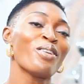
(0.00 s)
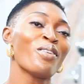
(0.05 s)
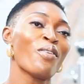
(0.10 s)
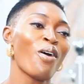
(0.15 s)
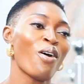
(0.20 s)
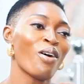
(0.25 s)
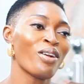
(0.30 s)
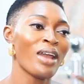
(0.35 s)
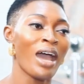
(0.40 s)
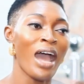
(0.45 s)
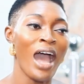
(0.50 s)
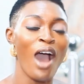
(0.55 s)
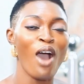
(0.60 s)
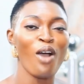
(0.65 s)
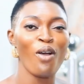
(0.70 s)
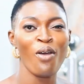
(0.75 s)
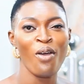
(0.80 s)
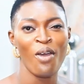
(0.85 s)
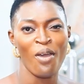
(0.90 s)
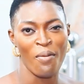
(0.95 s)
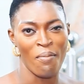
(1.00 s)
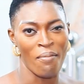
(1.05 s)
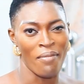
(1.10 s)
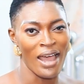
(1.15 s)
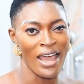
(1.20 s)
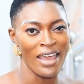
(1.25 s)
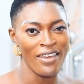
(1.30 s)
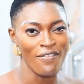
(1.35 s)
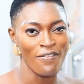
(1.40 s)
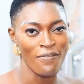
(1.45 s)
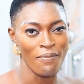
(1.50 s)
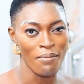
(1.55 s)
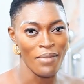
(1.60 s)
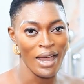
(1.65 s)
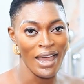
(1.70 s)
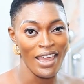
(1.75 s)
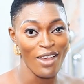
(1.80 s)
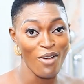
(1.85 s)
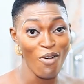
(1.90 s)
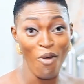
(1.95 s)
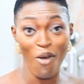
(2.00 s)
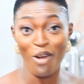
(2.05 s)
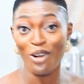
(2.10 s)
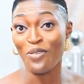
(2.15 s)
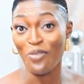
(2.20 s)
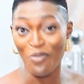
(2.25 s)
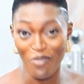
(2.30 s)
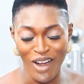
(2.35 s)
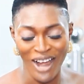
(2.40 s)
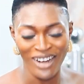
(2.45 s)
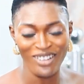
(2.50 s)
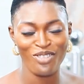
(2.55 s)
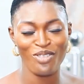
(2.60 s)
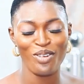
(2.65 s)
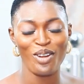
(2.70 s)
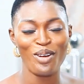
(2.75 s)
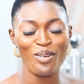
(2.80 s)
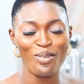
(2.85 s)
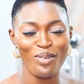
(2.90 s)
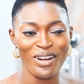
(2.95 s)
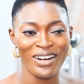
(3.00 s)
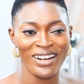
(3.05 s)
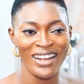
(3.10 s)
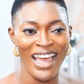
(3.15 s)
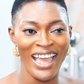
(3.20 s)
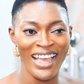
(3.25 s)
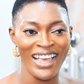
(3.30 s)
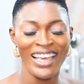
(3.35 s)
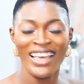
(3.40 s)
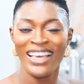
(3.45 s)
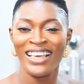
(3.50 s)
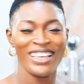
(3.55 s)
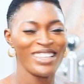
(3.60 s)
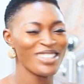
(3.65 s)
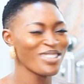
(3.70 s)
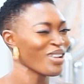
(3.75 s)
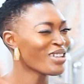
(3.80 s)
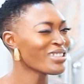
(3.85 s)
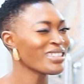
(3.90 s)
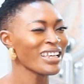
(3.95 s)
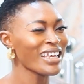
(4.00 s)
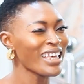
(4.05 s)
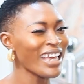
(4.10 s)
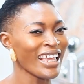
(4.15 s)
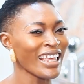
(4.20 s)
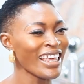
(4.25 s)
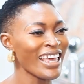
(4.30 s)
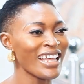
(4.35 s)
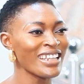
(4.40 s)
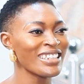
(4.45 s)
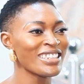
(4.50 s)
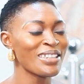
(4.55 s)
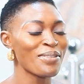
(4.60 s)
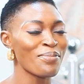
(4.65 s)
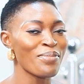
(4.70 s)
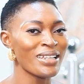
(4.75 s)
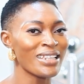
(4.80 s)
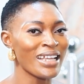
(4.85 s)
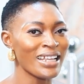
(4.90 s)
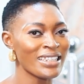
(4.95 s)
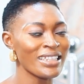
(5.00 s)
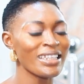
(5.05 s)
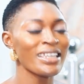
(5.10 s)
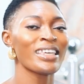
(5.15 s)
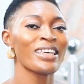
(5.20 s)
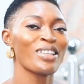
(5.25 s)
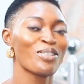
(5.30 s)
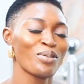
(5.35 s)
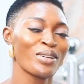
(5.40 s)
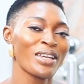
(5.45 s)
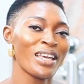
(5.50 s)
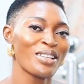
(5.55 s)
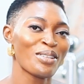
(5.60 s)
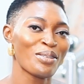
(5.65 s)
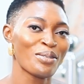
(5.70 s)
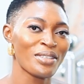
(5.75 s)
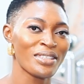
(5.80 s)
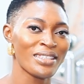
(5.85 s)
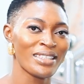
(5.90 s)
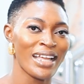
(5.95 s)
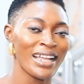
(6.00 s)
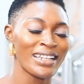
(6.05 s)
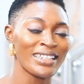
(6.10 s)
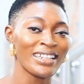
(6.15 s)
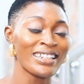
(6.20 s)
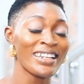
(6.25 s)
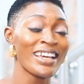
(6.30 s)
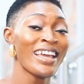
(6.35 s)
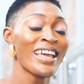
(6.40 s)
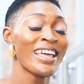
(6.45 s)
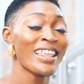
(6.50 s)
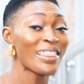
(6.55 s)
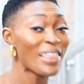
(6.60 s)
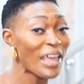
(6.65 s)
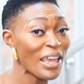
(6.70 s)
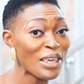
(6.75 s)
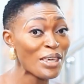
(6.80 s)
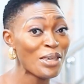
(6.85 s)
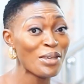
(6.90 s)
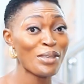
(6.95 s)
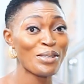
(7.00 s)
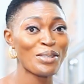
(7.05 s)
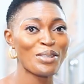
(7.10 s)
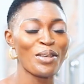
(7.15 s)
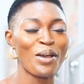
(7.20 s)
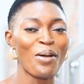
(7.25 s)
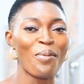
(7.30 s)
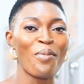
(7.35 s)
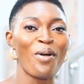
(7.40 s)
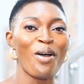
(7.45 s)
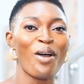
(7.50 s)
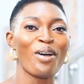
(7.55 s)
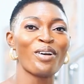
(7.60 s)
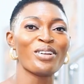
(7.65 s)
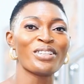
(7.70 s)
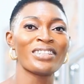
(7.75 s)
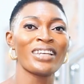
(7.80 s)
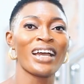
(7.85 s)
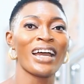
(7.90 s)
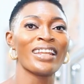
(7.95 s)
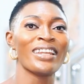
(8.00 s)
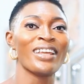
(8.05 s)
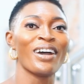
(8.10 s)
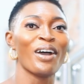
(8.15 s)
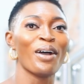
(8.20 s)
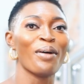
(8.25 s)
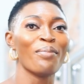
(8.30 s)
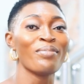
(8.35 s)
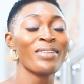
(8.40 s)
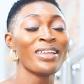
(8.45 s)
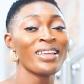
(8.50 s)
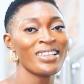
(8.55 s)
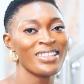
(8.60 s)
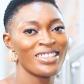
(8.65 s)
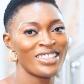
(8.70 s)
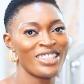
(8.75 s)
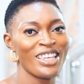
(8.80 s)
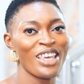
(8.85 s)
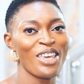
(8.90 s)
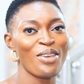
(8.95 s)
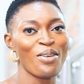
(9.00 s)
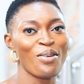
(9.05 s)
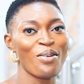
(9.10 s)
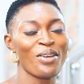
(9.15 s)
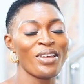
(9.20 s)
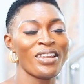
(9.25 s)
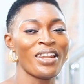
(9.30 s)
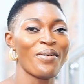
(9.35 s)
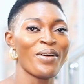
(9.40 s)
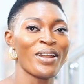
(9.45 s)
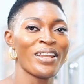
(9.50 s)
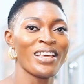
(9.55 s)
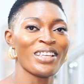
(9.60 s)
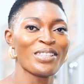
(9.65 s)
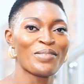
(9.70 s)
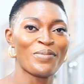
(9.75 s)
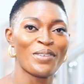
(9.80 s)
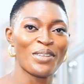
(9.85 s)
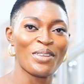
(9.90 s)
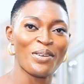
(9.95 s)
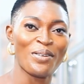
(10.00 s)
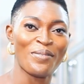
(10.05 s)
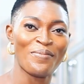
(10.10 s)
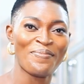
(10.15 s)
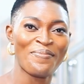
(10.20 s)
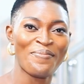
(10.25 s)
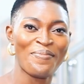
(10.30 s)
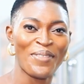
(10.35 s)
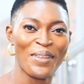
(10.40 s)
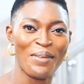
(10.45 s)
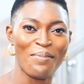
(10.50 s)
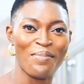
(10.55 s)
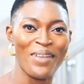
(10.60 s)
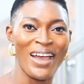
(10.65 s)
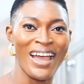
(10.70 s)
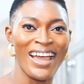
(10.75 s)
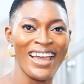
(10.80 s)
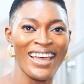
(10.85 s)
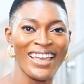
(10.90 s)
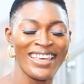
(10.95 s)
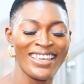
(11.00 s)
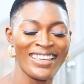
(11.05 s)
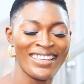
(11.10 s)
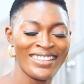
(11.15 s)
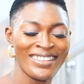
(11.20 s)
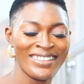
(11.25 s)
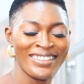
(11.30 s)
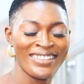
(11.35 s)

on how my old factory looked like. It's not a gang thing, but I think it will get you started. Thank you so much, and see you in our next video. Bye.